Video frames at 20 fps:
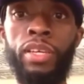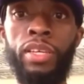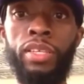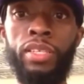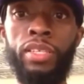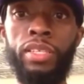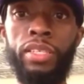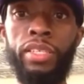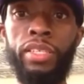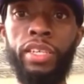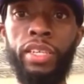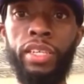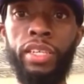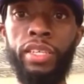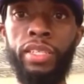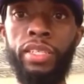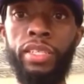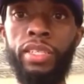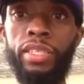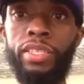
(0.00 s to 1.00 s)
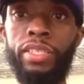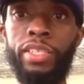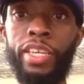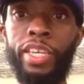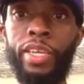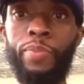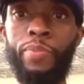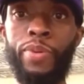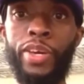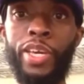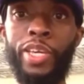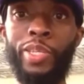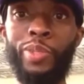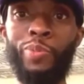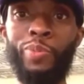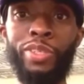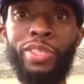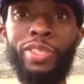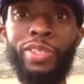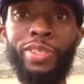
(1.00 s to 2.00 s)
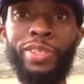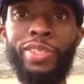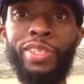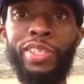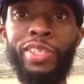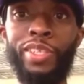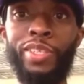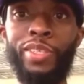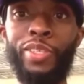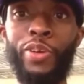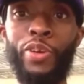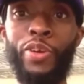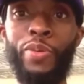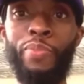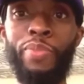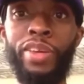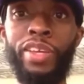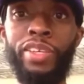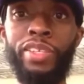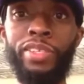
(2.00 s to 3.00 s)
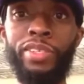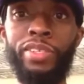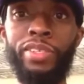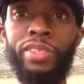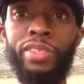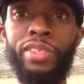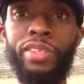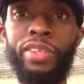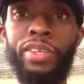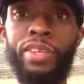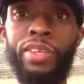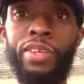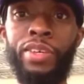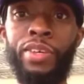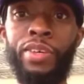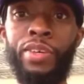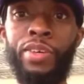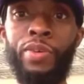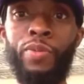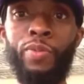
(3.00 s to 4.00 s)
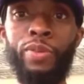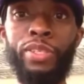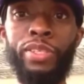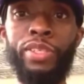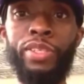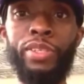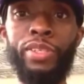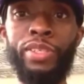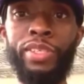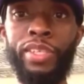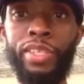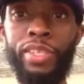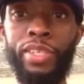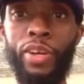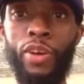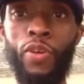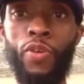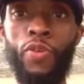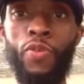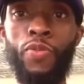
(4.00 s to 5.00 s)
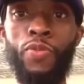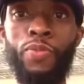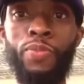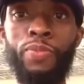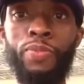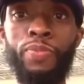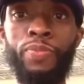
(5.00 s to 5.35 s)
still in second base. We're still in third base. We're still in home.